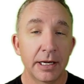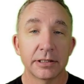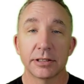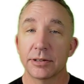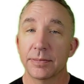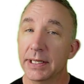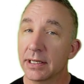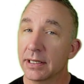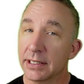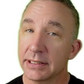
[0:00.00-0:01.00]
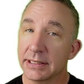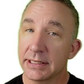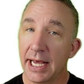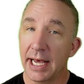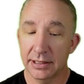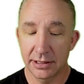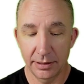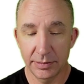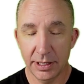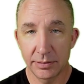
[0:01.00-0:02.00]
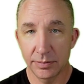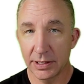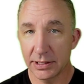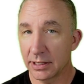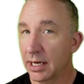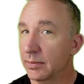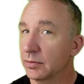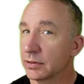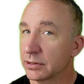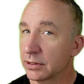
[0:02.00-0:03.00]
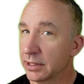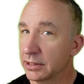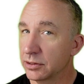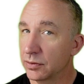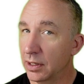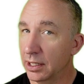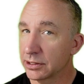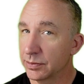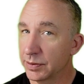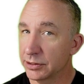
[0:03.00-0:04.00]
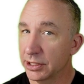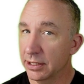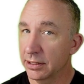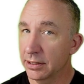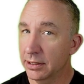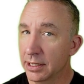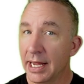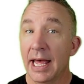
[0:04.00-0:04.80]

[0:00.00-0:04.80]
So depending on the text, sometimes mesenchymal will turn into osteoprogenitor